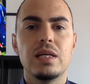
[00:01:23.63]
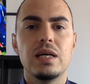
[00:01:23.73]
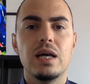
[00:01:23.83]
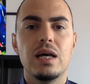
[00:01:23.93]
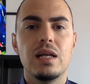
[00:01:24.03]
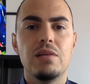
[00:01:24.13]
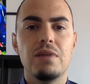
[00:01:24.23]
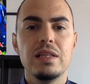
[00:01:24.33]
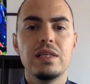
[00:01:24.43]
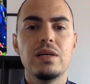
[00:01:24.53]

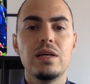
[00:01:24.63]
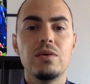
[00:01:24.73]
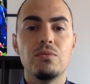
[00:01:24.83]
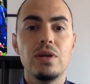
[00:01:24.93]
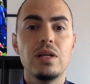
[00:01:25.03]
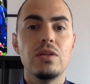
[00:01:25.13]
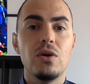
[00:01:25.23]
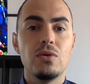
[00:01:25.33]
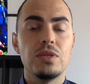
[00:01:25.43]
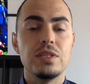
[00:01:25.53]
Levante really,
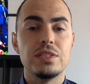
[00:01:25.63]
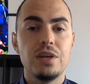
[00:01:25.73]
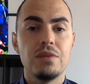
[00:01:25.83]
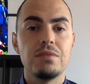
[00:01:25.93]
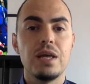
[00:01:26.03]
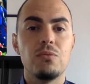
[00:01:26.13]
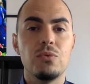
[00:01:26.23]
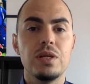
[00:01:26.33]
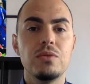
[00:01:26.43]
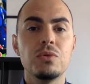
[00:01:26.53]
though, deserved that win.